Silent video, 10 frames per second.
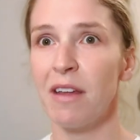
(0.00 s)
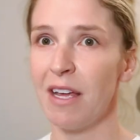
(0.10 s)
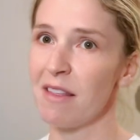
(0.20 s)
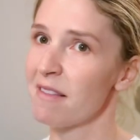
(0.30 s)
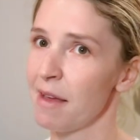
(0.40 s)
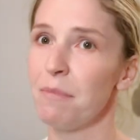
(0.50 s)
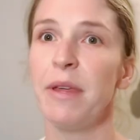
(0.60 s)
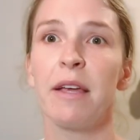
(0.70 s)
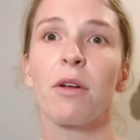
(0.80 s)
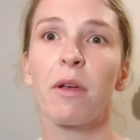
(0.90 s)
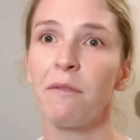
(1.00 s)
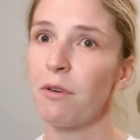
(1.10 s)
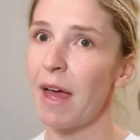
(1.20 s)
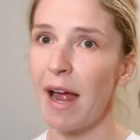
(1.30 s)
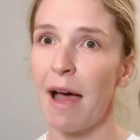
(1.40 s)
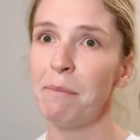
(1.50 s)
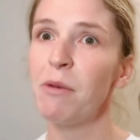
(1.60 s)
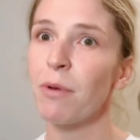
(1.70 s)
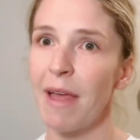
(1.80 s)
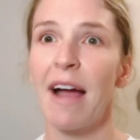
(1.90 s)
and same thing, you're looking for that happy,
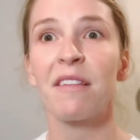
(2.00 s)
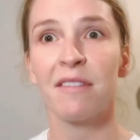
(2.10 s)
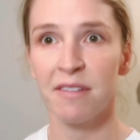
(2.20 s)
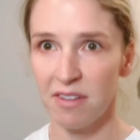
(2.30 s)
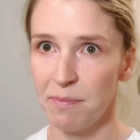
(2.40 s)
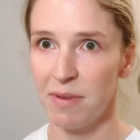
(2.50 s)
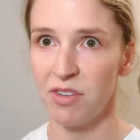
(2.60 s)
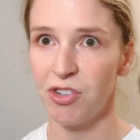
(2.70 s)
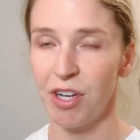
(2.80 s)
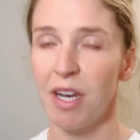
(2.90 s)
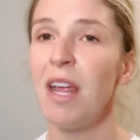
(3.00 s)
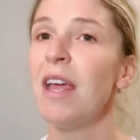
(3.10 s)
relaxed disposition